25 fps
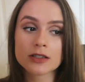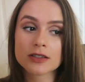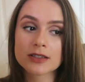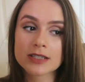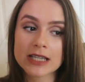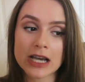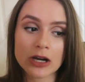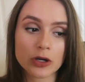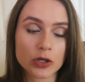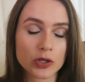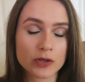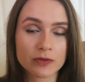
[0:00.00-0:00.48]

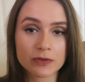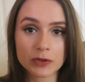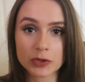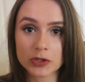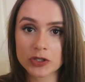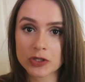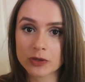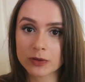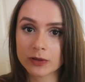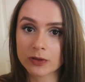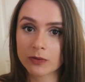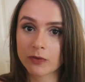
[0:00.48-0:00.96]
tell you if you're
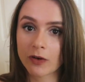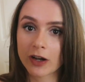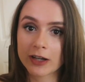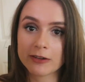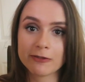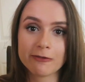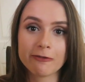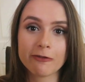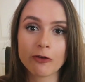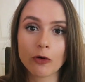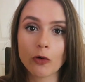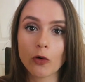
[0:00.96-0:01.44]
doing the right
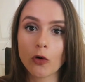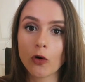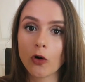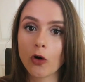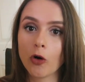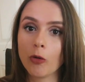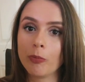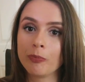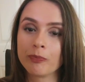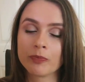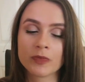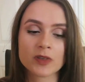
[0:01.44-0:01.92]

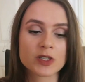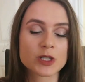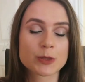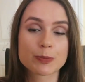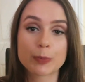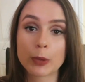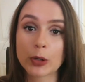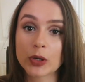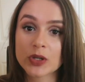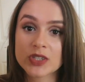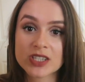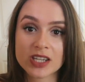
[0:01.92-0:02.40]
form,
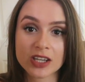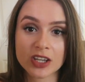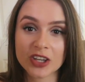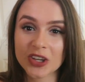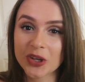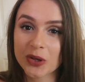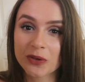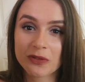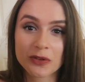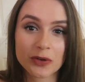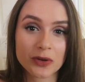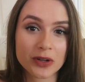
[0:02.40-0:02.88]
spotting
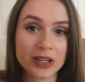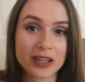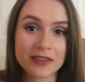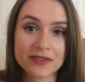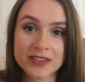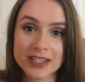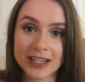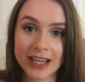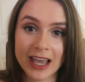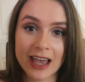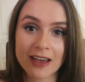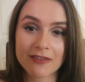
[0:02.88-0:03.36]
you if you're
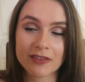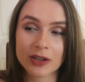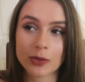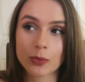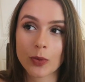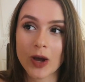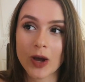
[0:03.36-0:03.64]
lifting heavy